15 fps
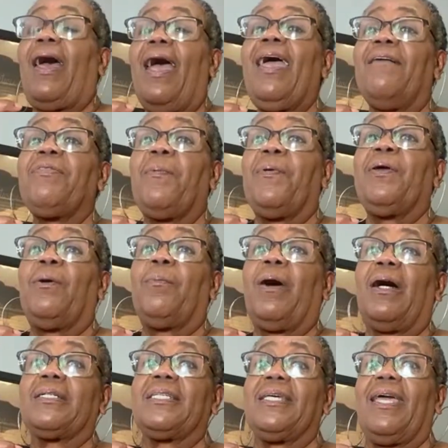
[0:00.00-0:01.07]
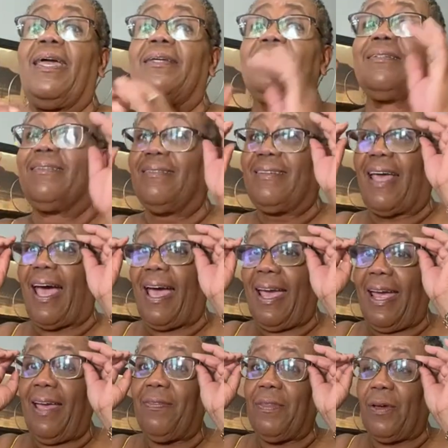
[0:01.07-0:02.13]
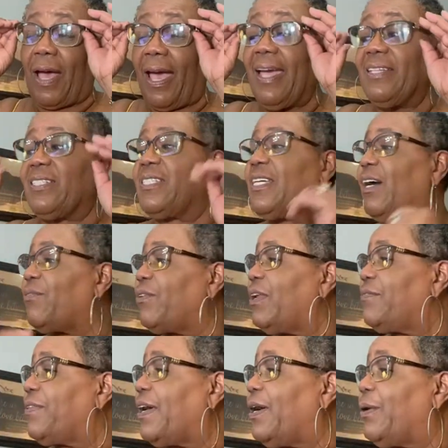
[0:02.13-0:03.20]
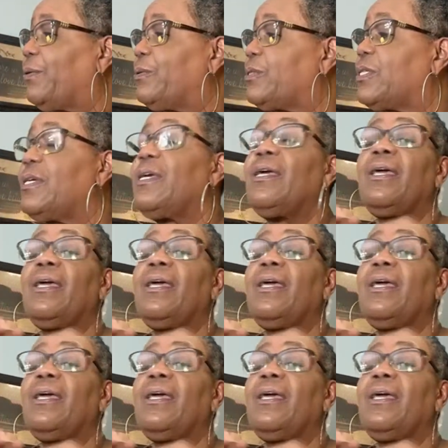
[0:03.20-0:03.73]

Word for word: I have the pillbox hat. I had the I had several of those.